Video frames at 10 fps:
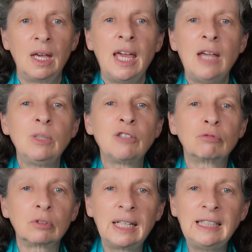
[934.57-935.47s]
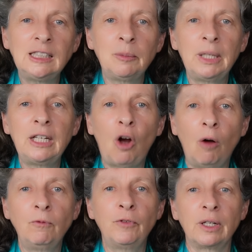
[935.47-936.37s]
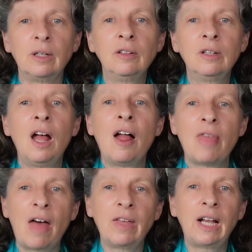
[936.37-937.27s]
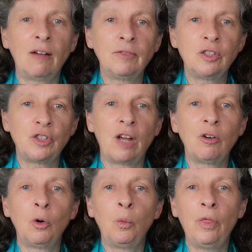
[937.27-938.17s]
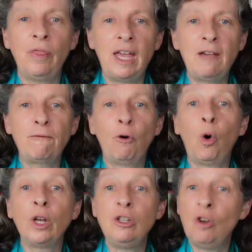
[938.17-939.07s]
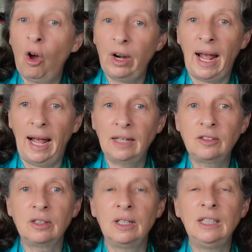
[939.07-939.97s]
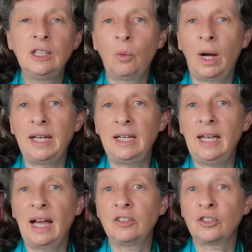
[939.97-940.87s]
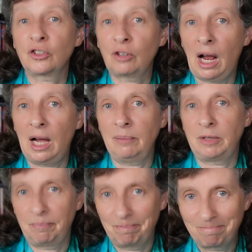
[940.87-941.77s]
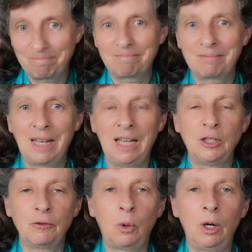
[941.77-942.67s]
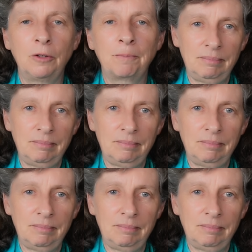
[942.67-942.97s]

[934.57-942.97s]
He was reasonably confident that the Governor-General would therefore not act in the way he had described. End of quote.